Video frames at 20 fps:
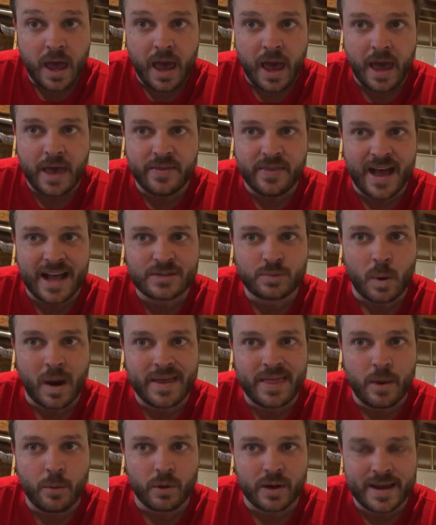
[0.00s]
and that's why
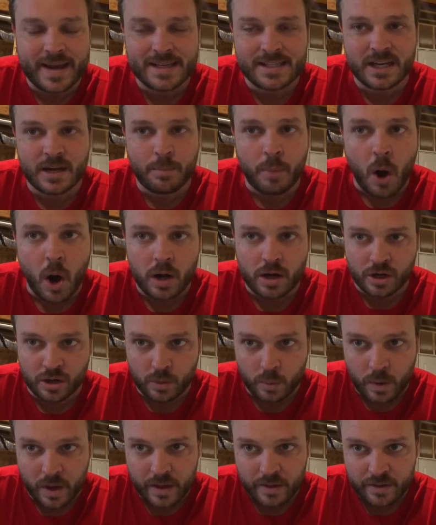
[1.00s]
they were easy to partner
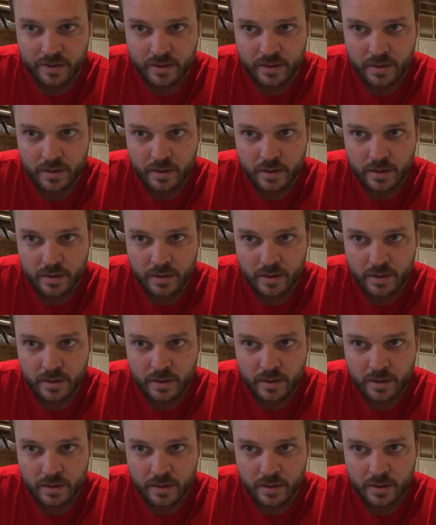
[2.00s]
with.